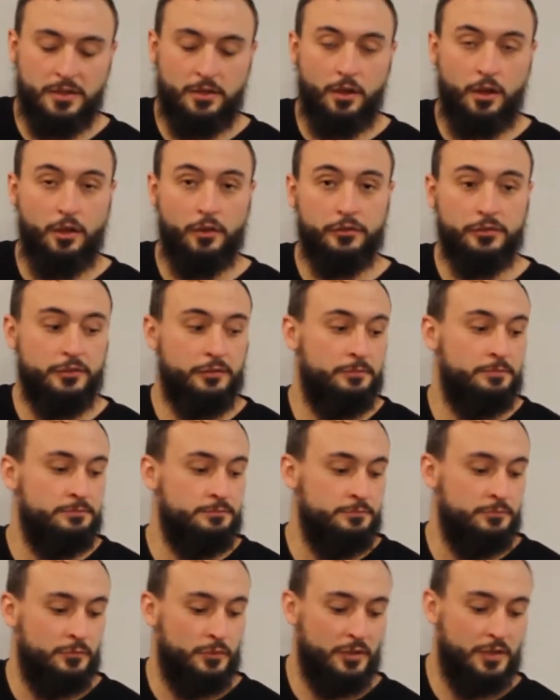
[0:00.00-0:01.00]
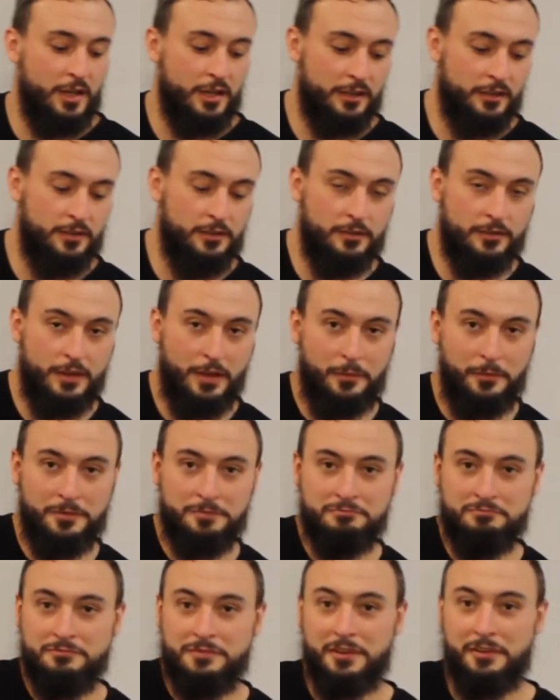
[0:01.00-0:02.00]
calls. We're not going to use that
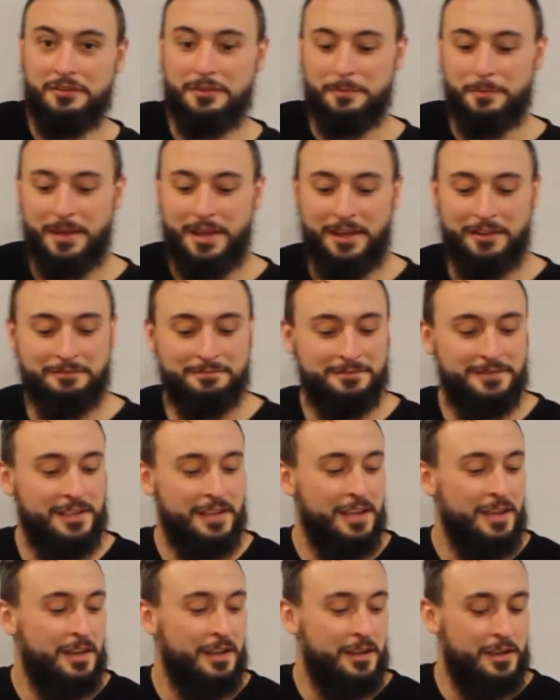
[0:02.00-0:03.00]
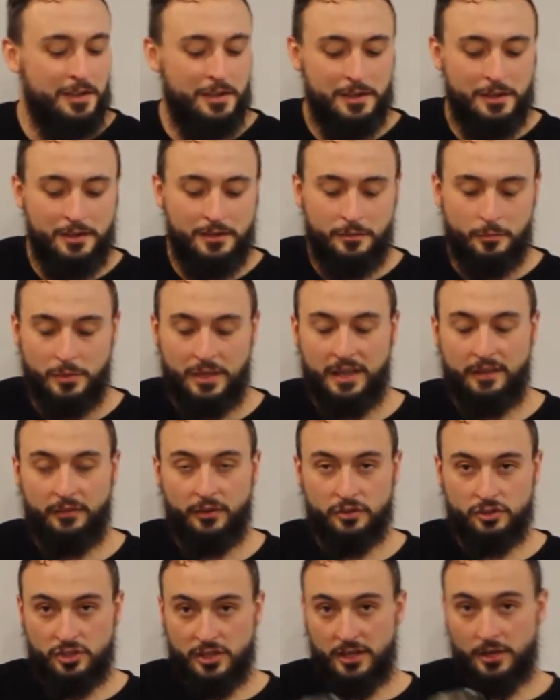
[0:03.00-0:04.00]
one. That was bad. We have
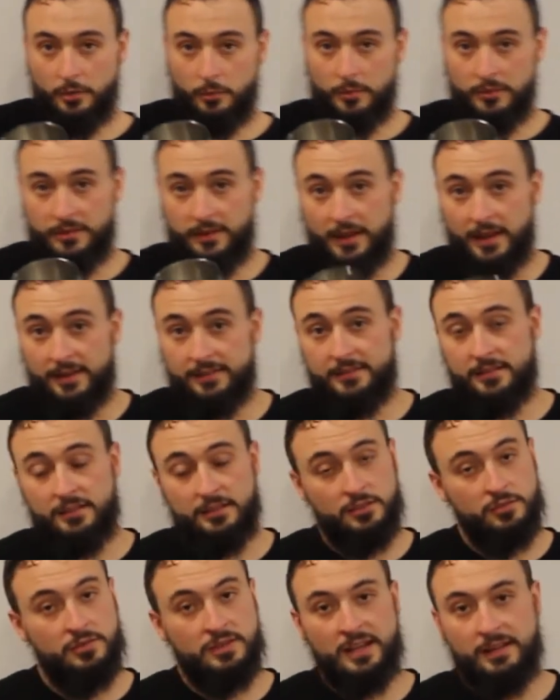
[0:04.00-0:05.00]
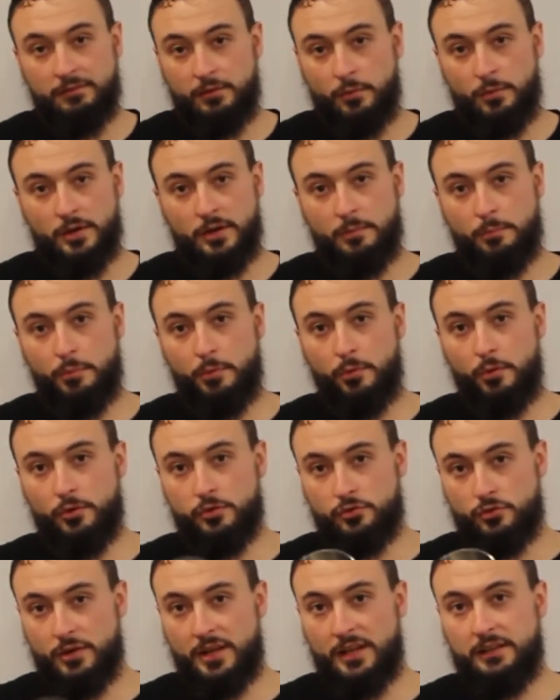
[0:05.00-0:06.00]
our shaker with the ice in it. You never want to pour
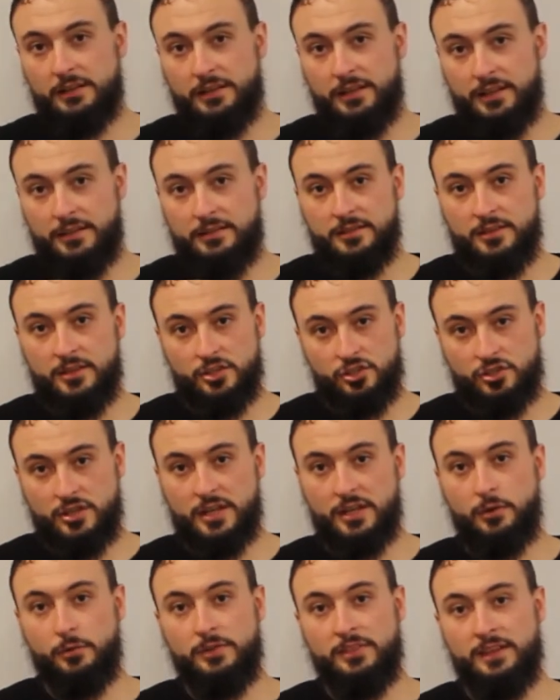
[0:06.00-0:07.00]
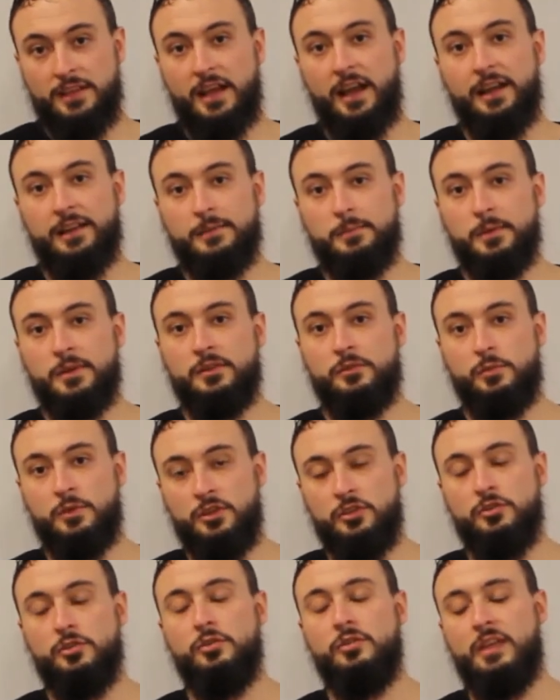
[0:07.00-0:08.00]
directly the shaker with the ice because when
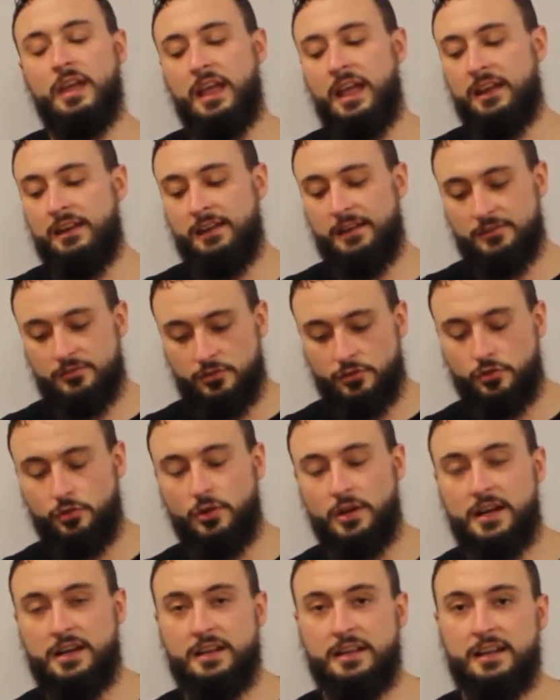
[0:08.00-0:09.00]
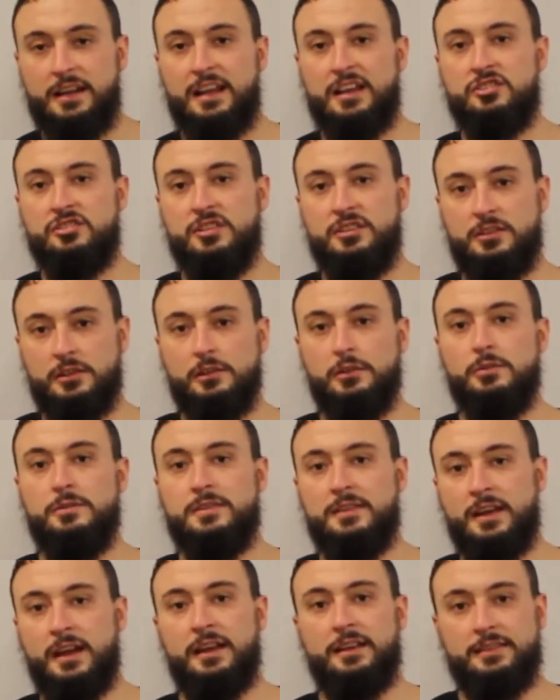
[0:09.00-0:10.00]
you do that, and as you're creating, it actually dilutes
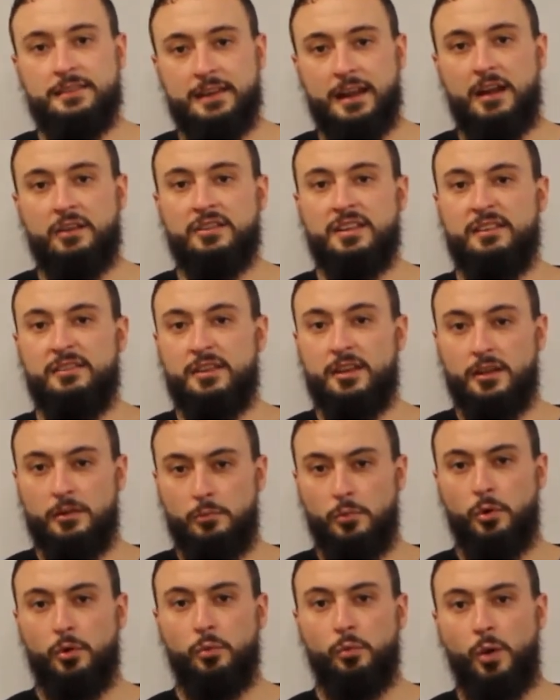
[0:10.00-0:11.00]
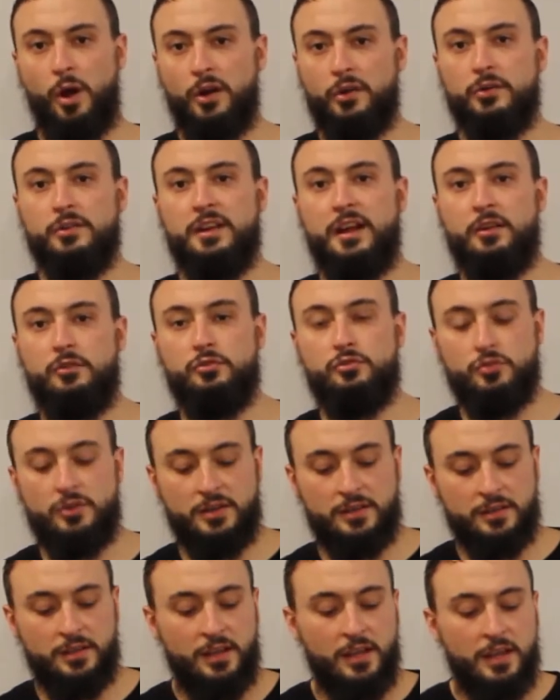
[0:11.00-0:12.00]
the ice down, getting you a more watered down drink.
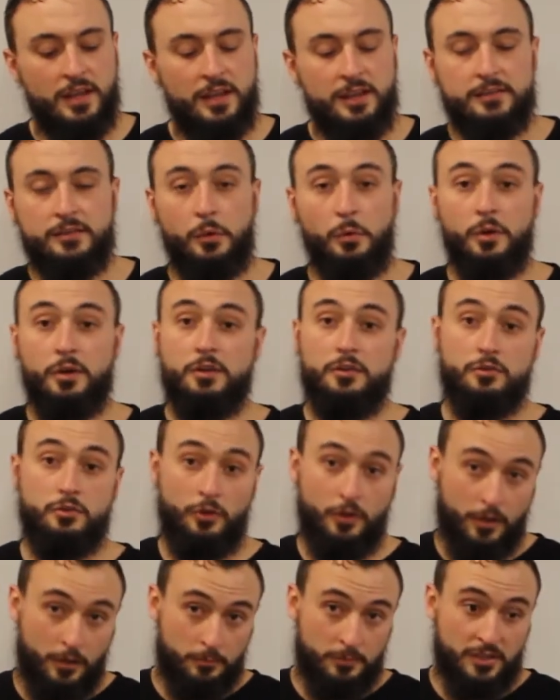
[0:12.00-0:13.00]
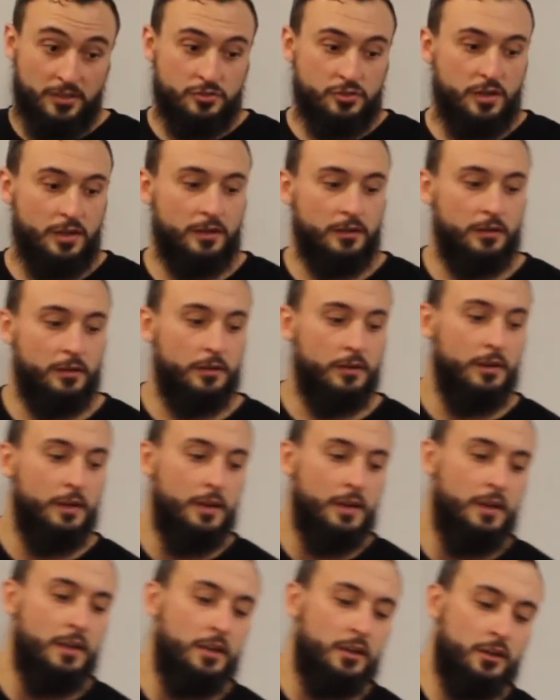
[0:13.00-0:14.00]
So we're going to use our empty shaker.
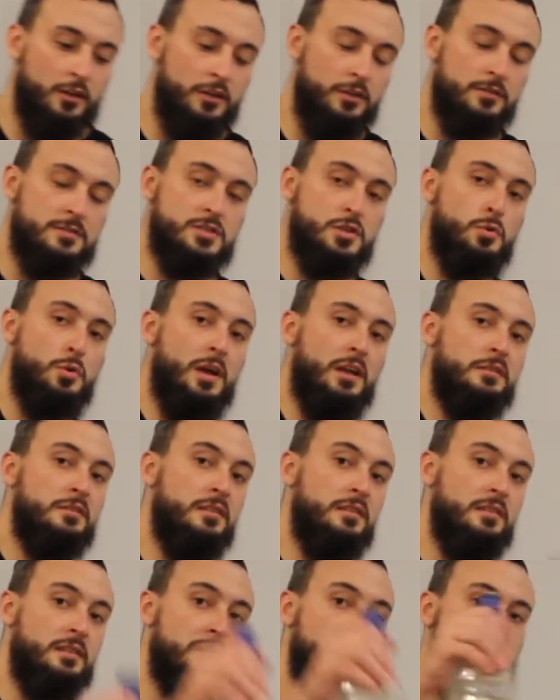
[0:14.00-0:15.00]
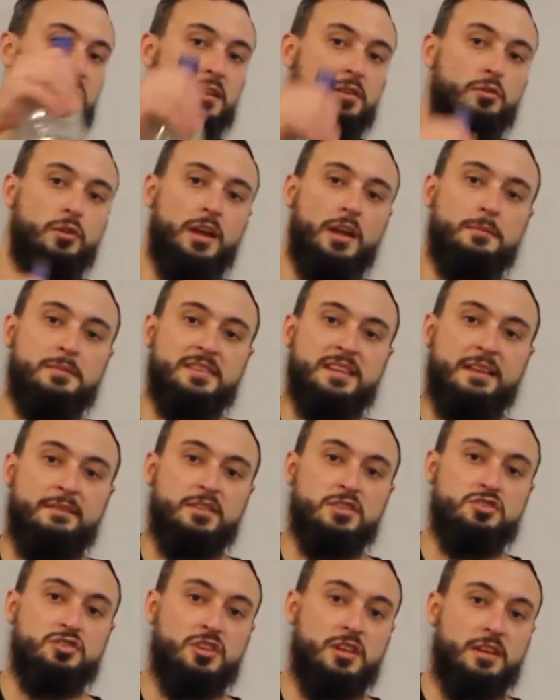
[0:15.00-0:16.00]
We're going to use 2 ounces of Seagram
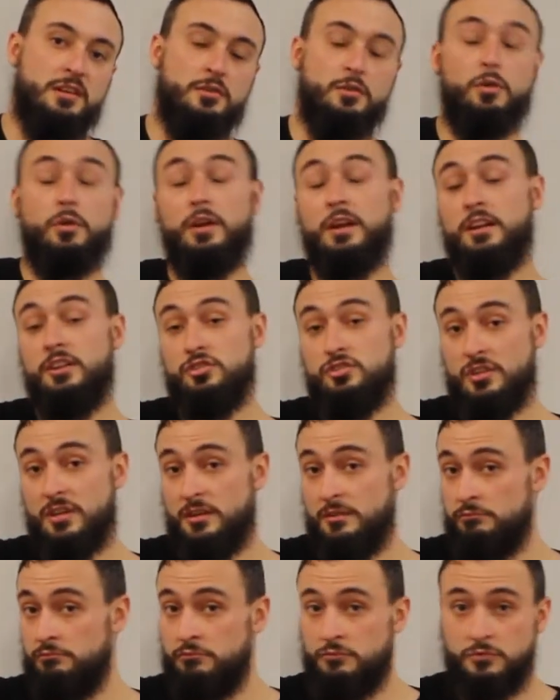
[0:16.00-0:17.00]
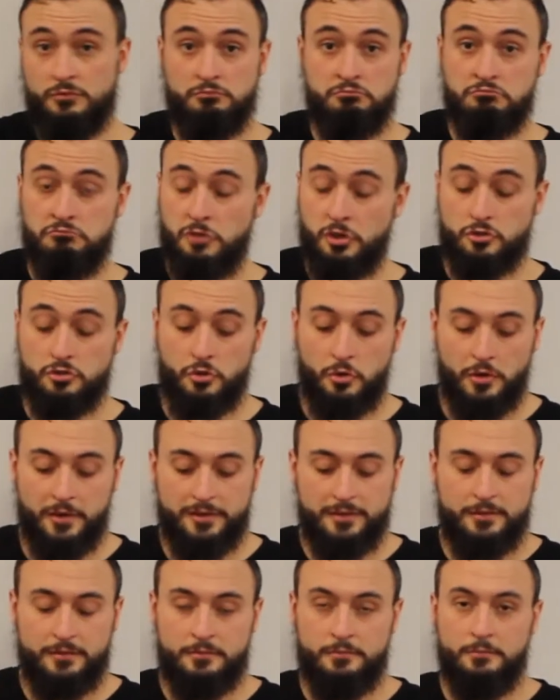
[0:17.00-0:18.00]
7 gin, or any gin, your
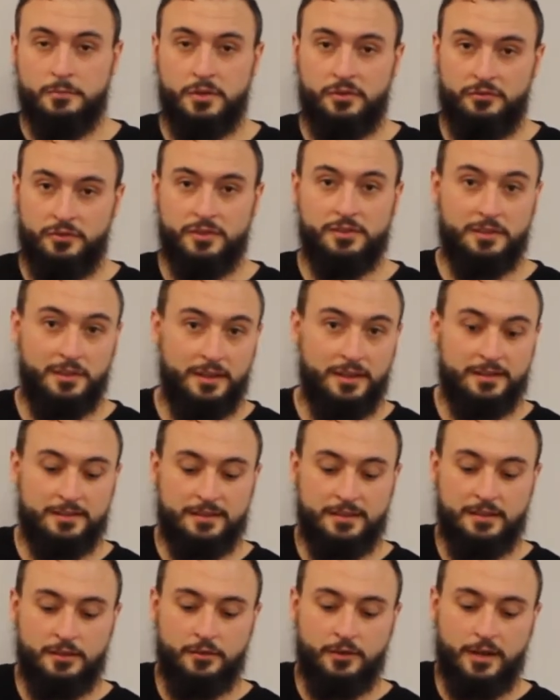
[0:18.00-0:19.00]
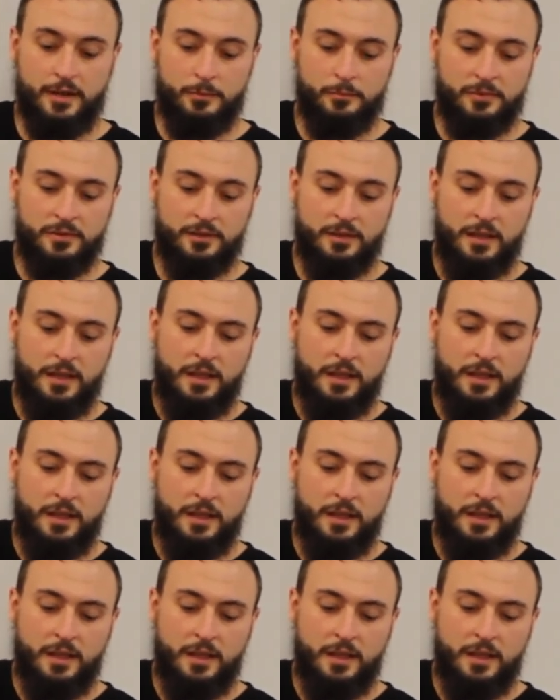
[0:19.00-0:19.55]
choice. But for today, it's Seagram's.